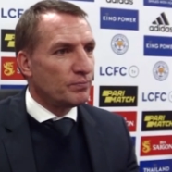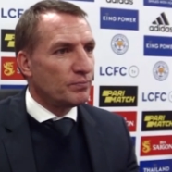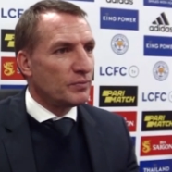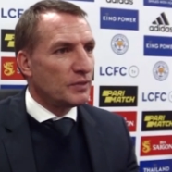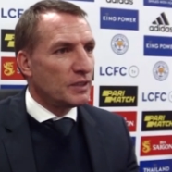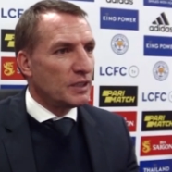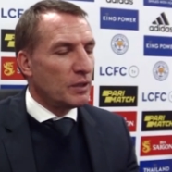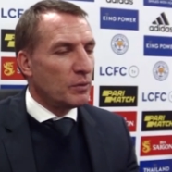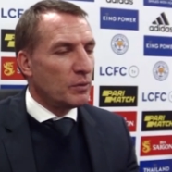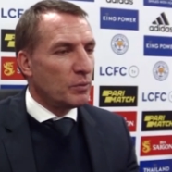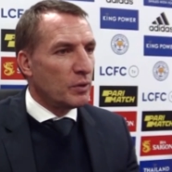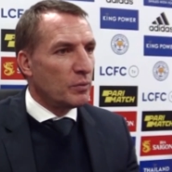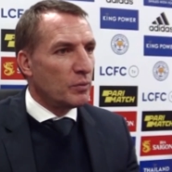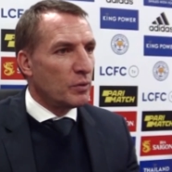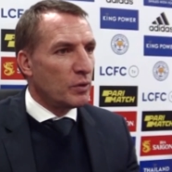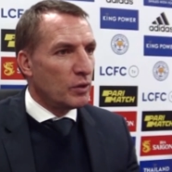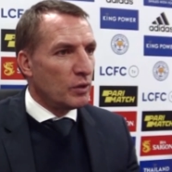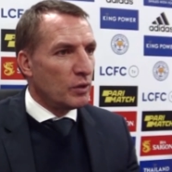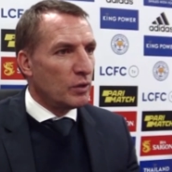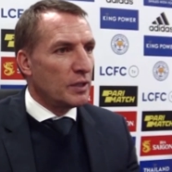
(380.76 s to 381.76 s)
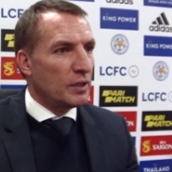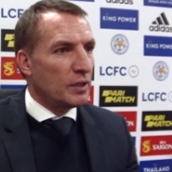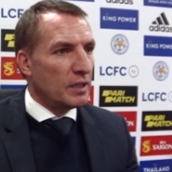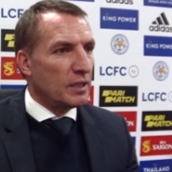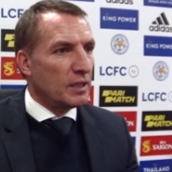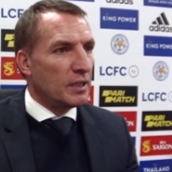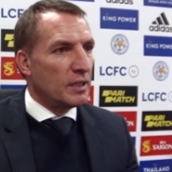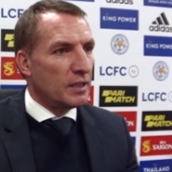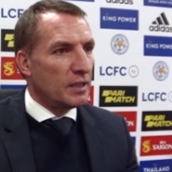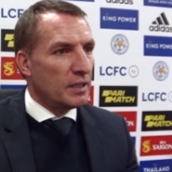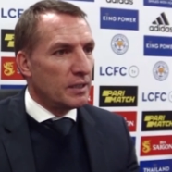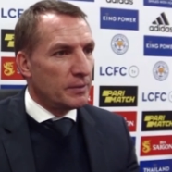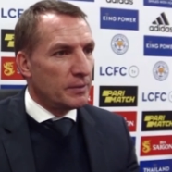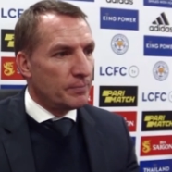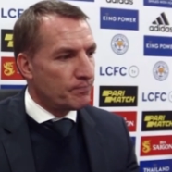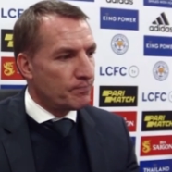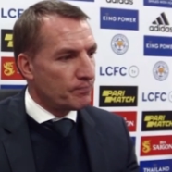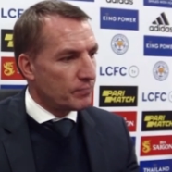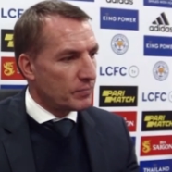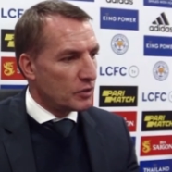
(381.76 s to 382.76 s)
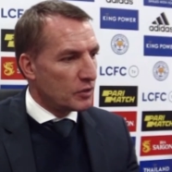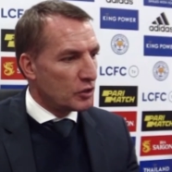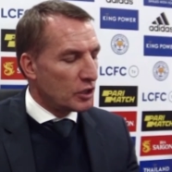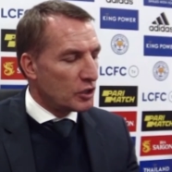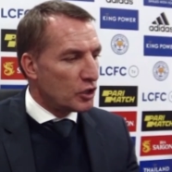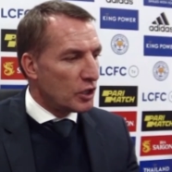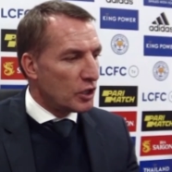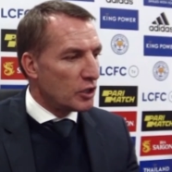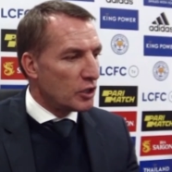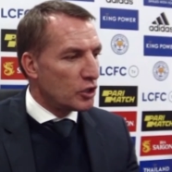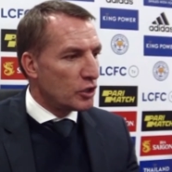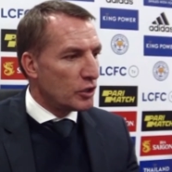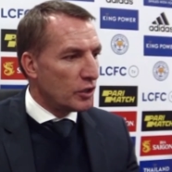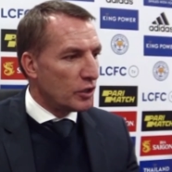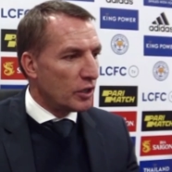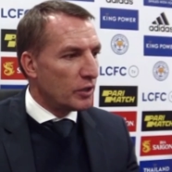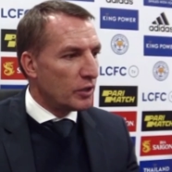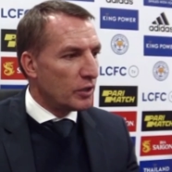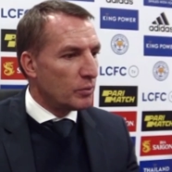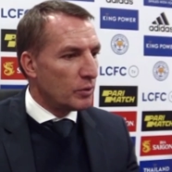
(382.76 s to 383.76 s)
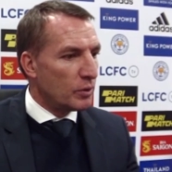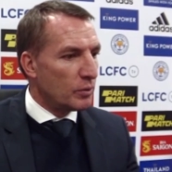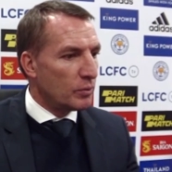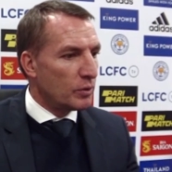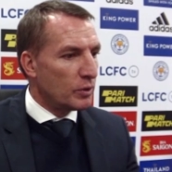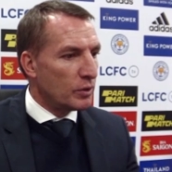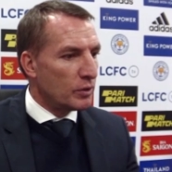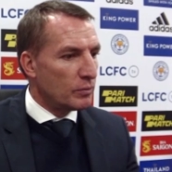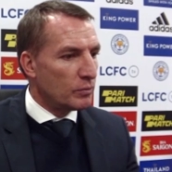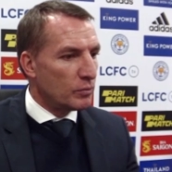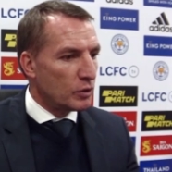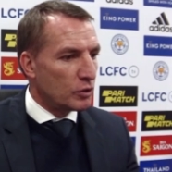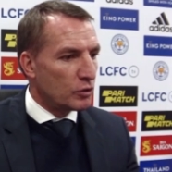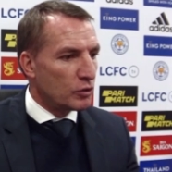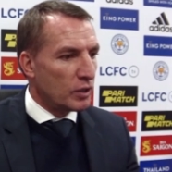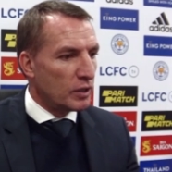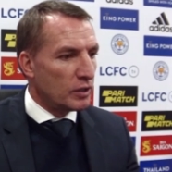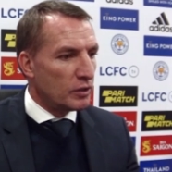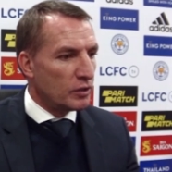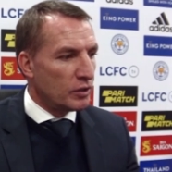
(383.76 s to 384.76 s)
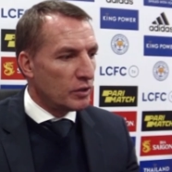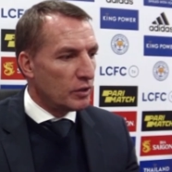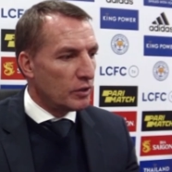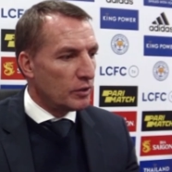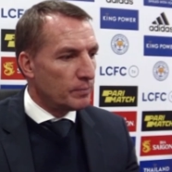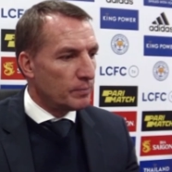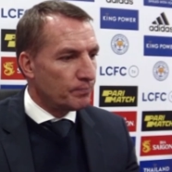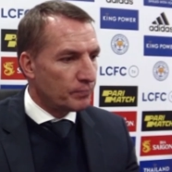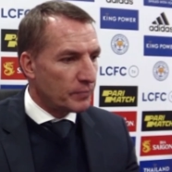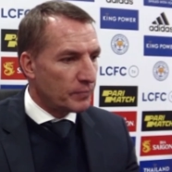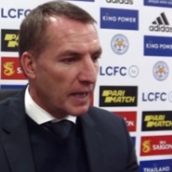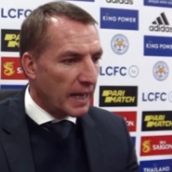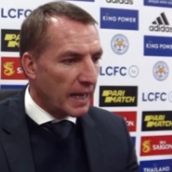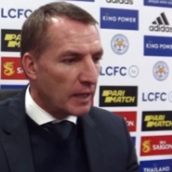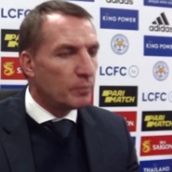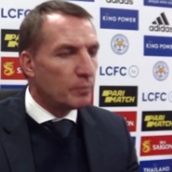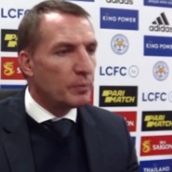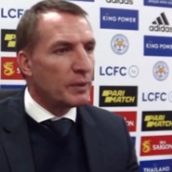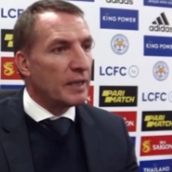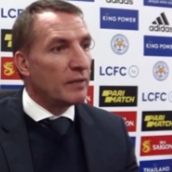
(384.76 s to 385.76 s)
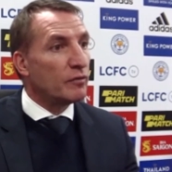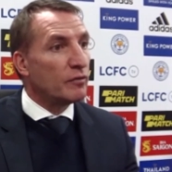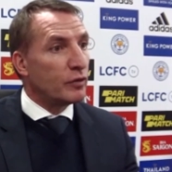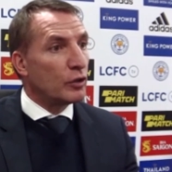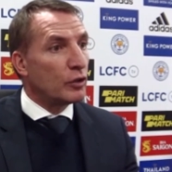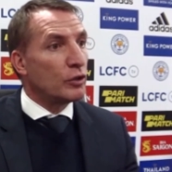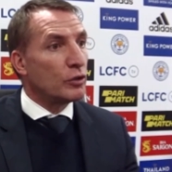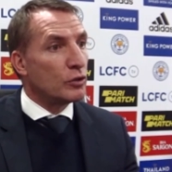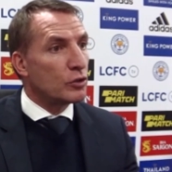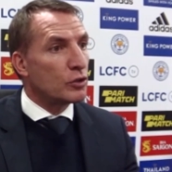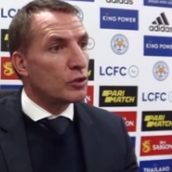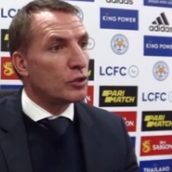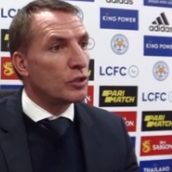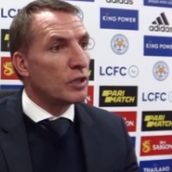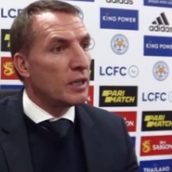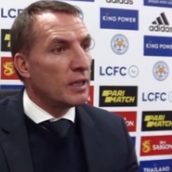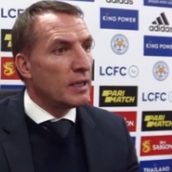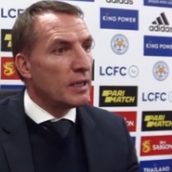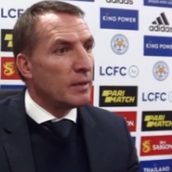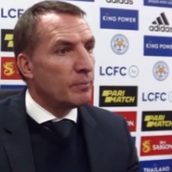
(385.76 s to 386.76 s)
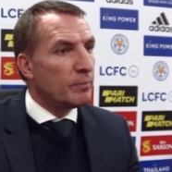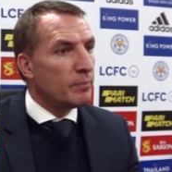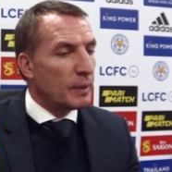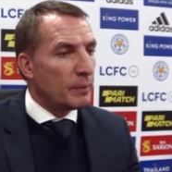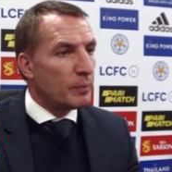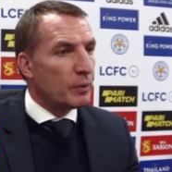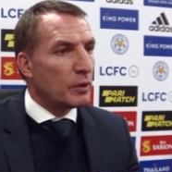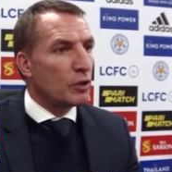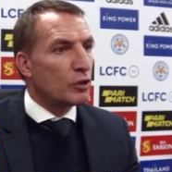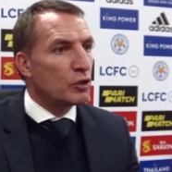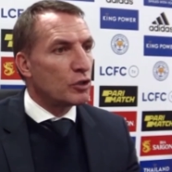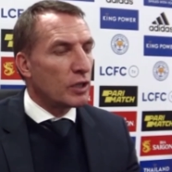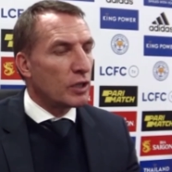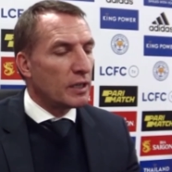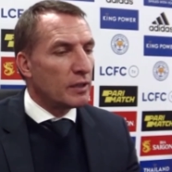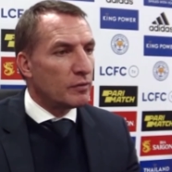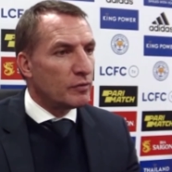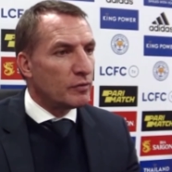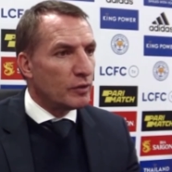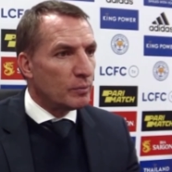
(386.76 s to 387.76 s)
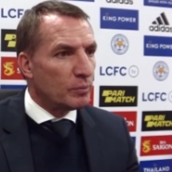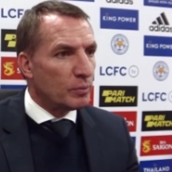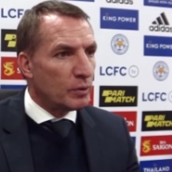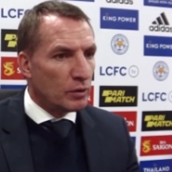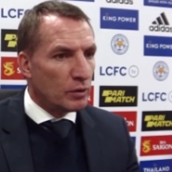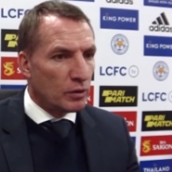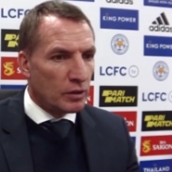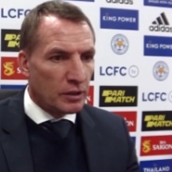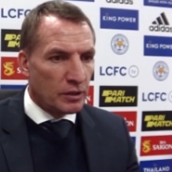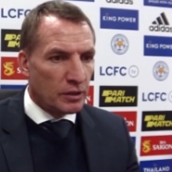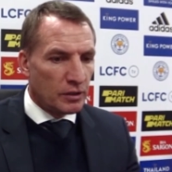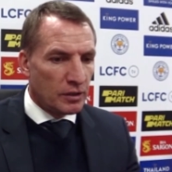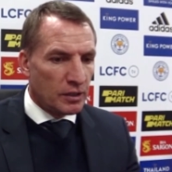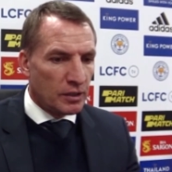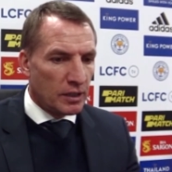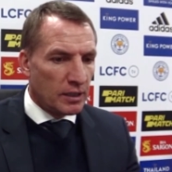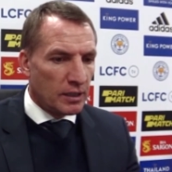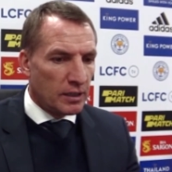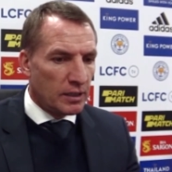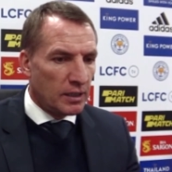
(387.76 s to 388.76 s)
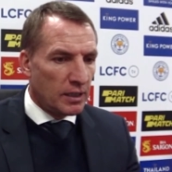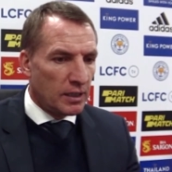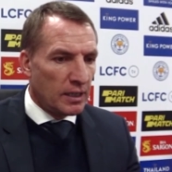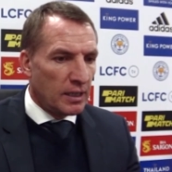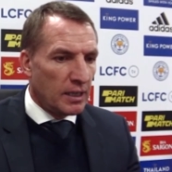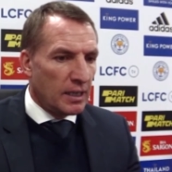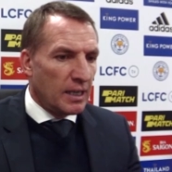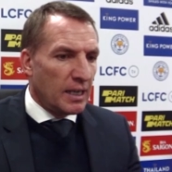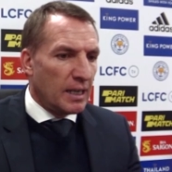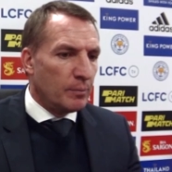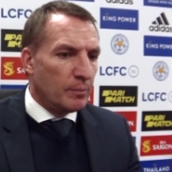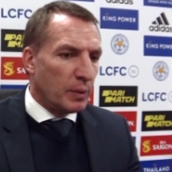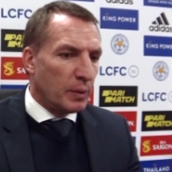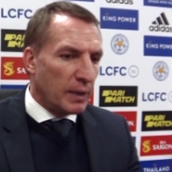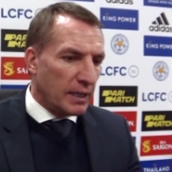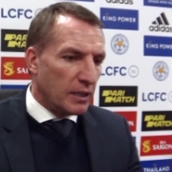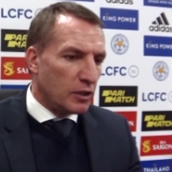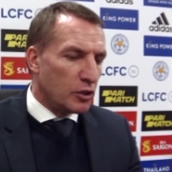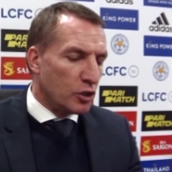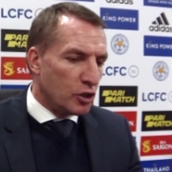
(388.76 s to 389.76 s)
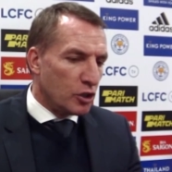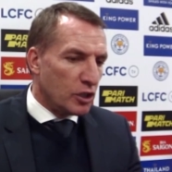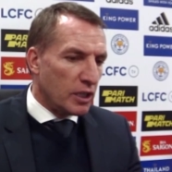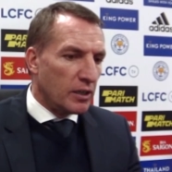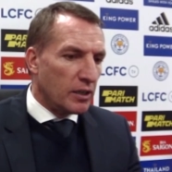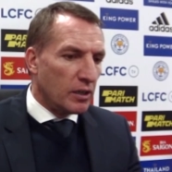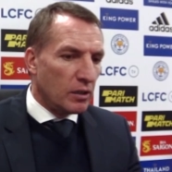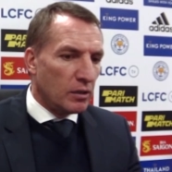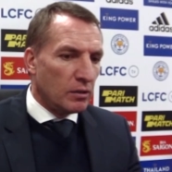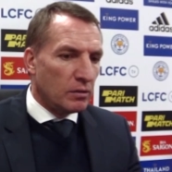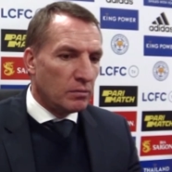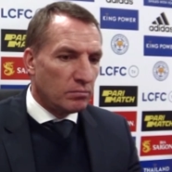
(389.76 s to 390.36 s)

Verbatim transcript: you know, we're, we're all in a, in a situation now where we're we're trying to help and influence people outside of football, and uh, and players in general,